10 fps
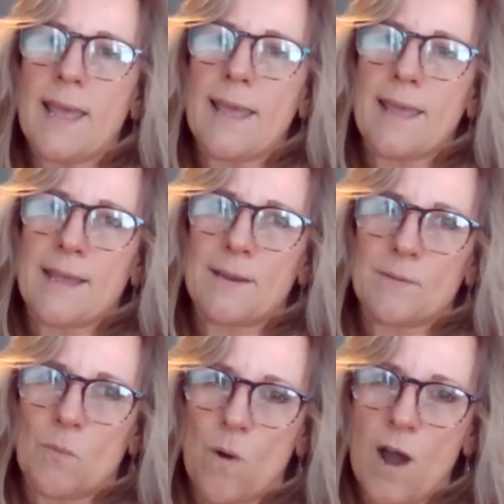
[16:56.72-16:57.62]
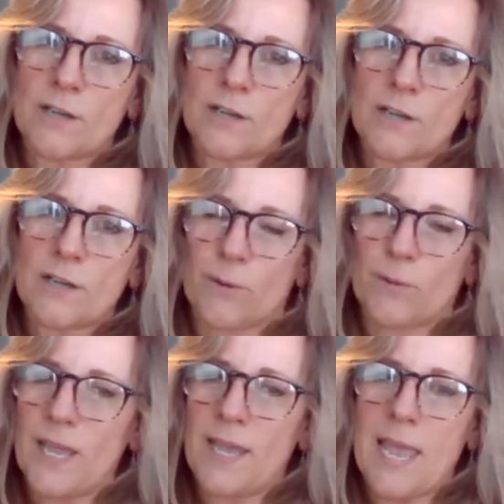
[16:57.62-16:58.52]
and walked her
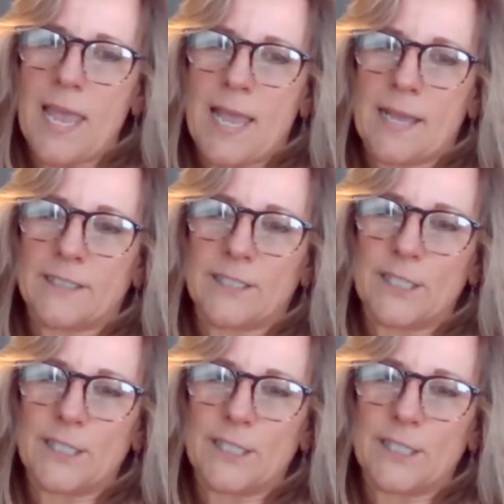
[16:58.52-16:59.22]
through it, and